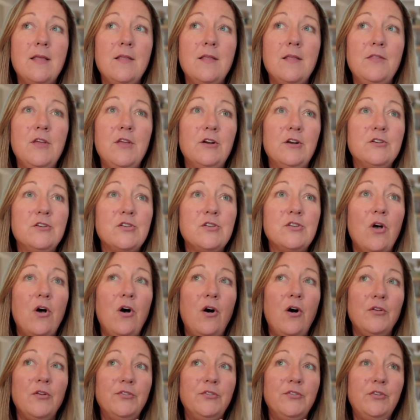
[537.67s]
There's
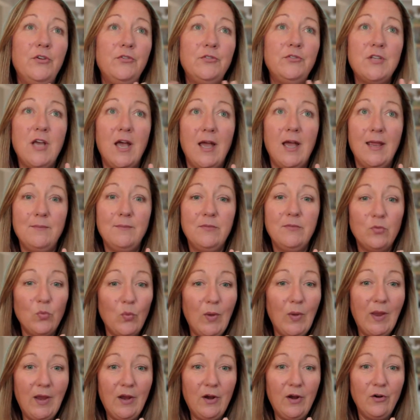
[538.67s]
also times
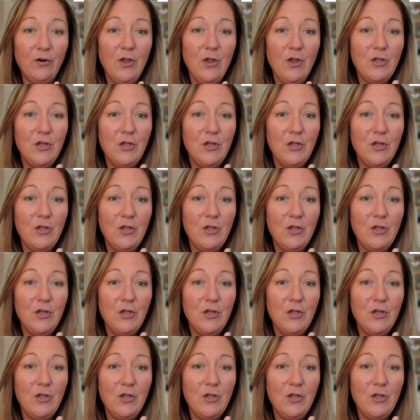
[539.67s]
where